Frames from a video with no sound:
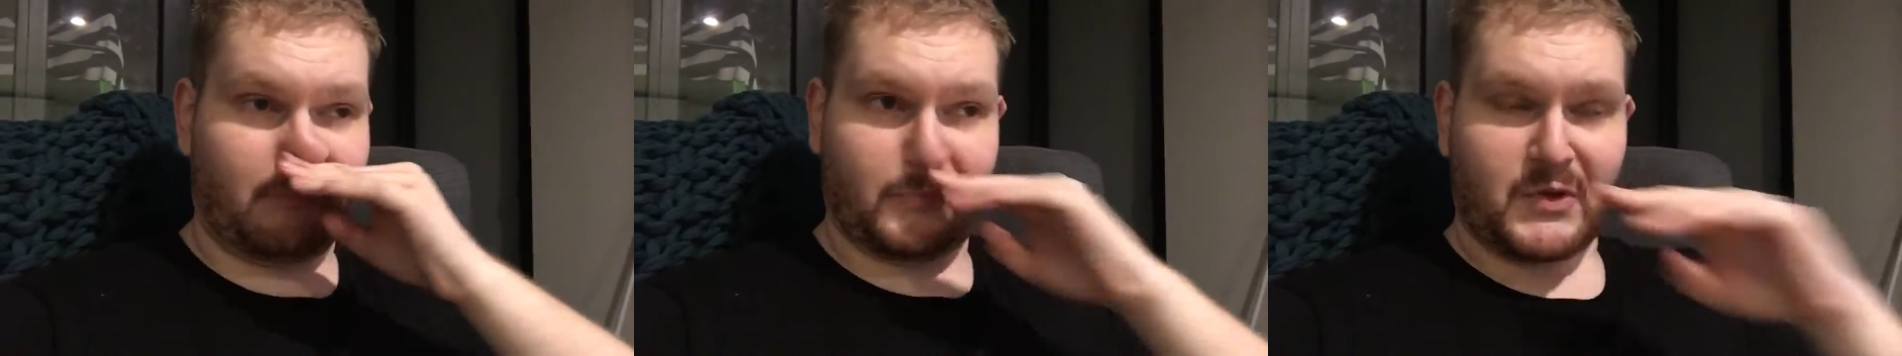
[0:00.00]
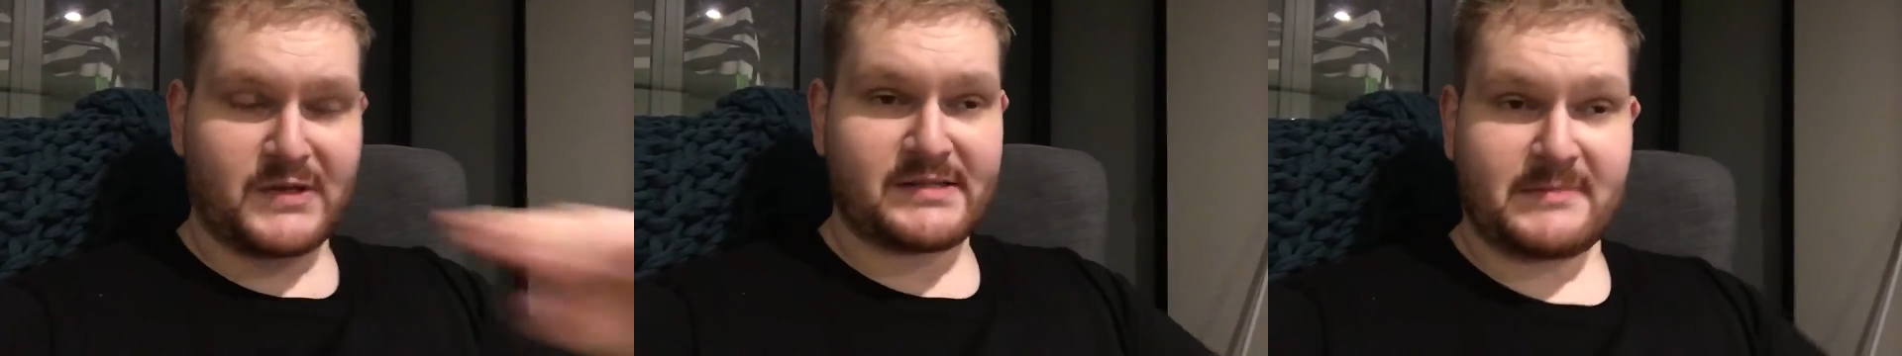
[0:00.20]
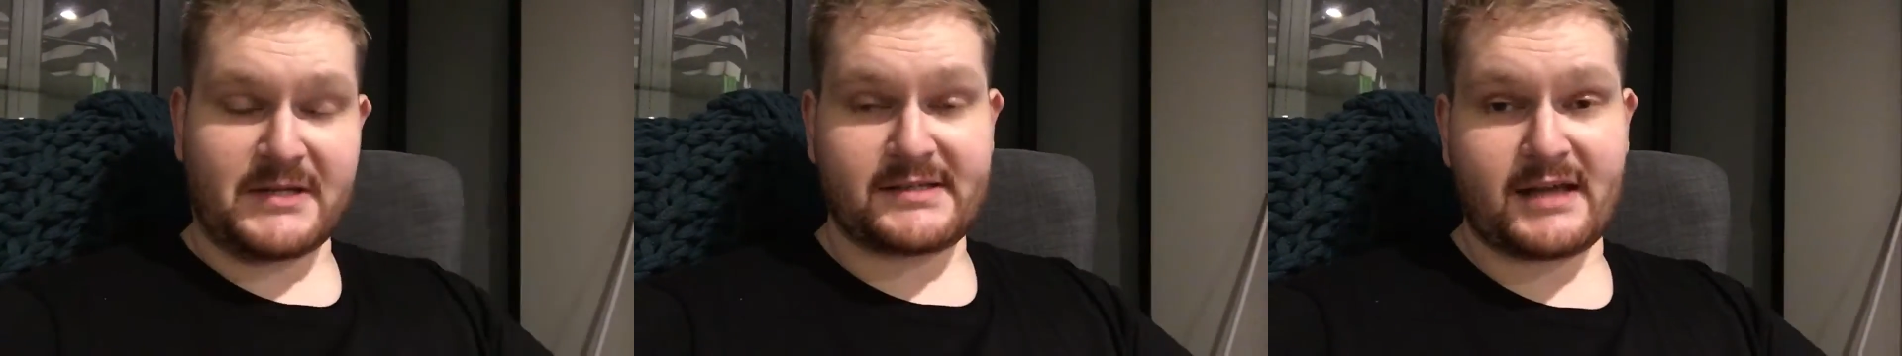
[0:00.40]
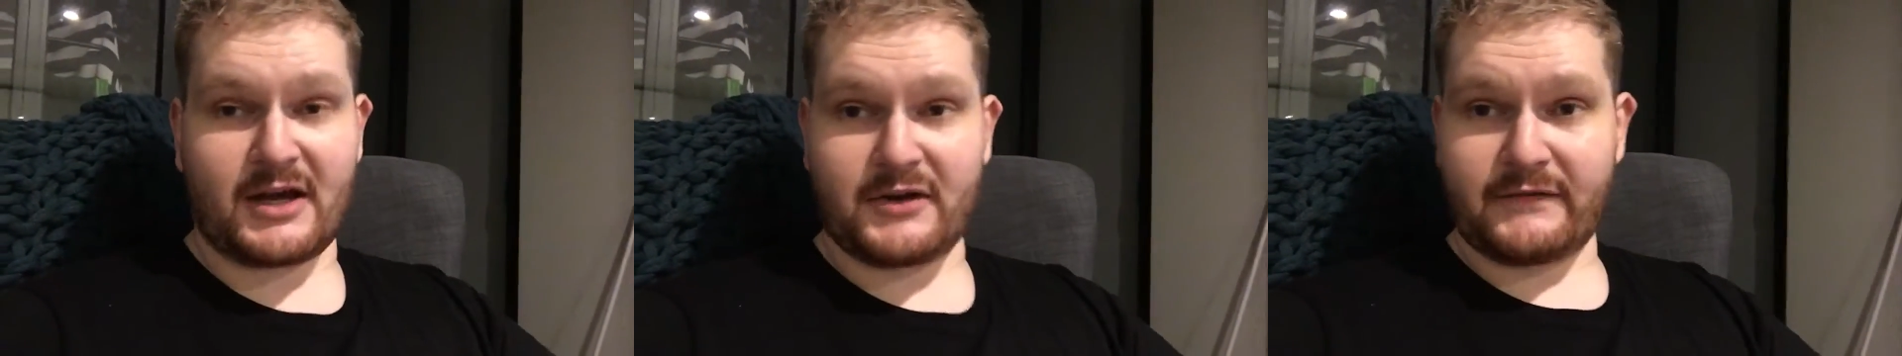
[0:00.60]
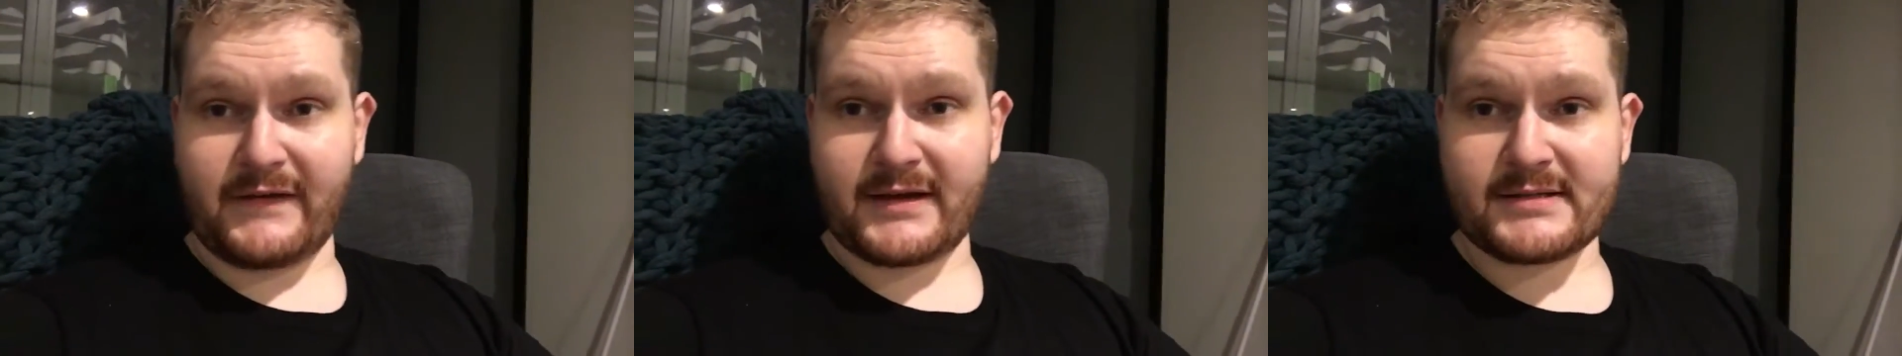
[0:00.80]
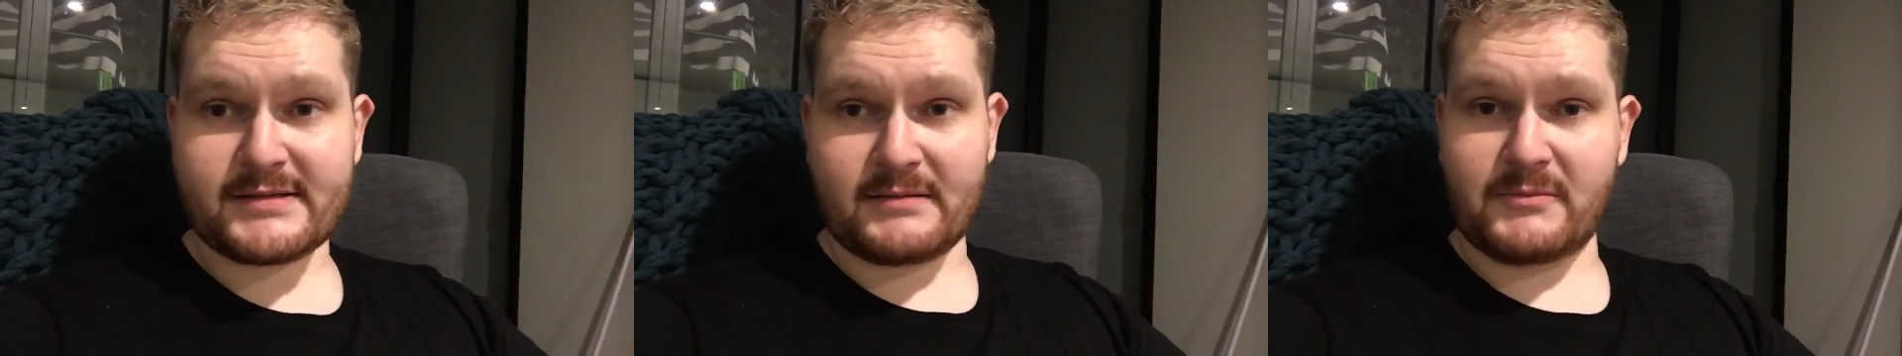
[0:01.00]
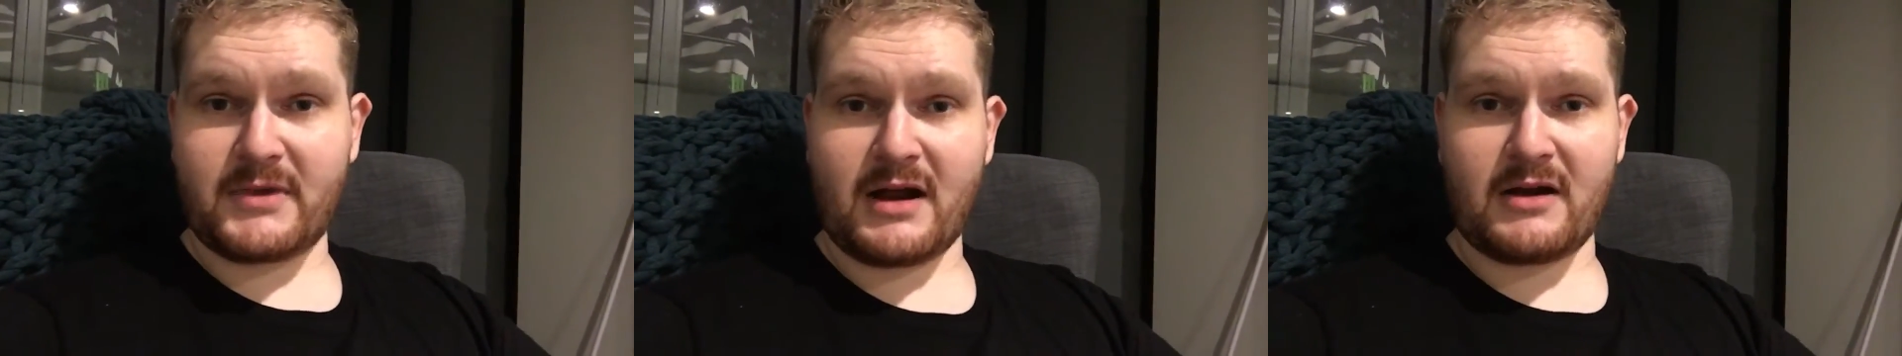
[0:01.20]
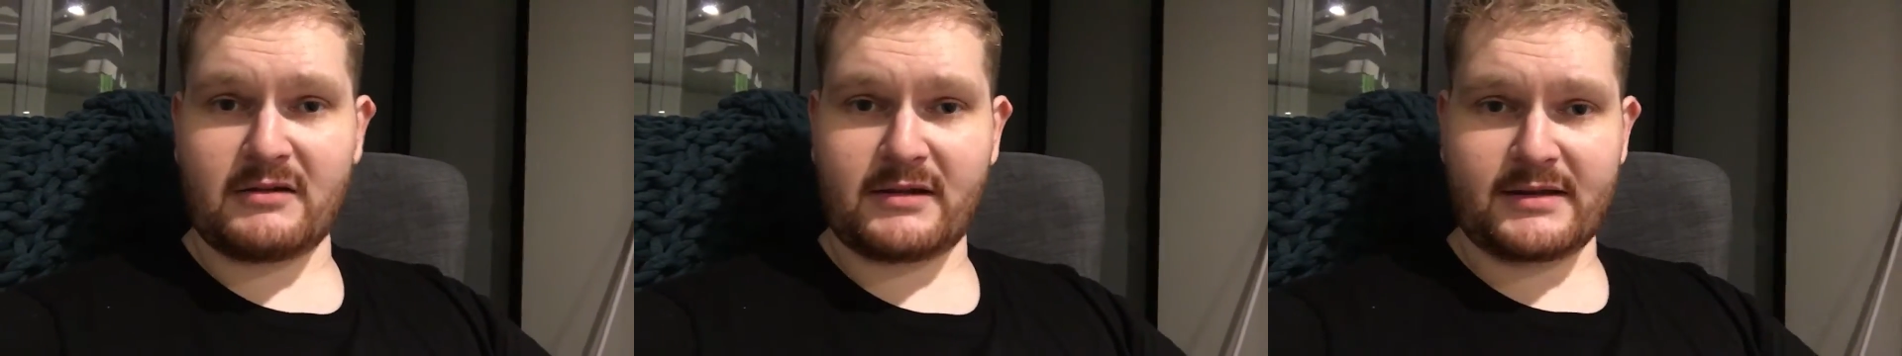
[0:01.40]
Those are my side effects I'm
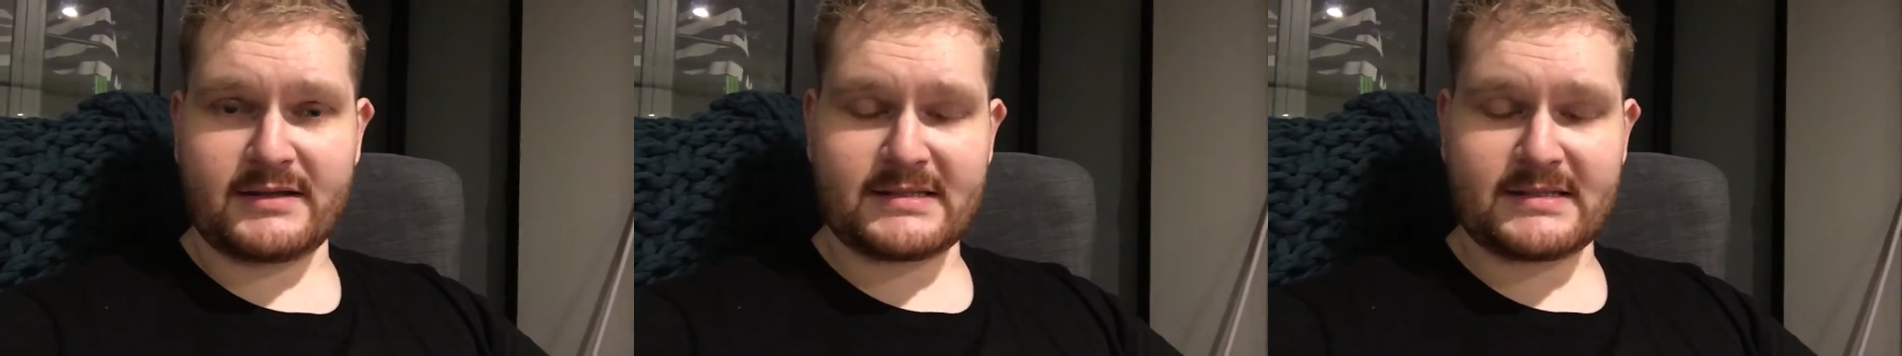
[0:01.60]
currently